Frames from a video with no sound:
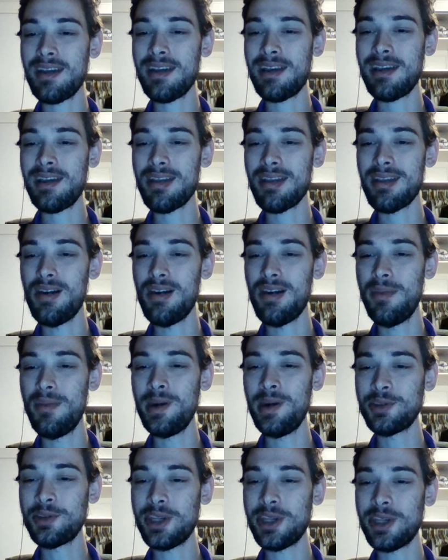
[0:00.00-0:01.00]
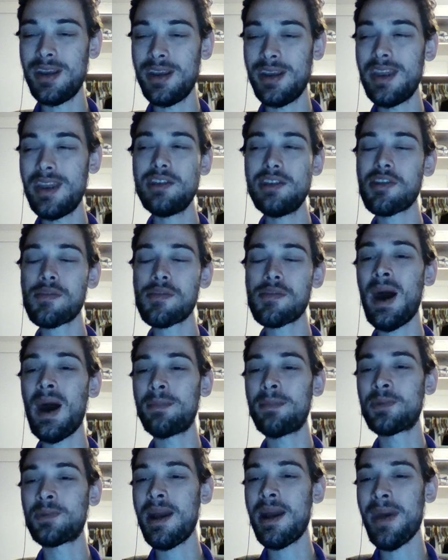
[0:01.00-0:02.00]
like in slow motion, and then he just
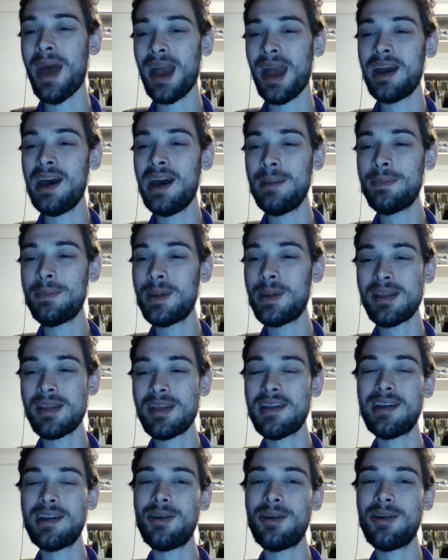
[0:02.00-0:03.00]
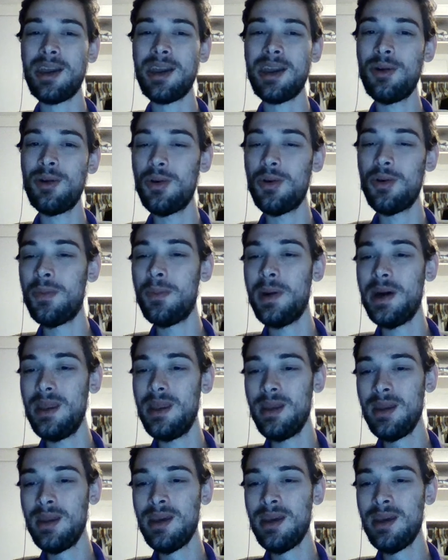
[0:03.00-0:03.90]
popped right back up, and it's like, okay, cool, but.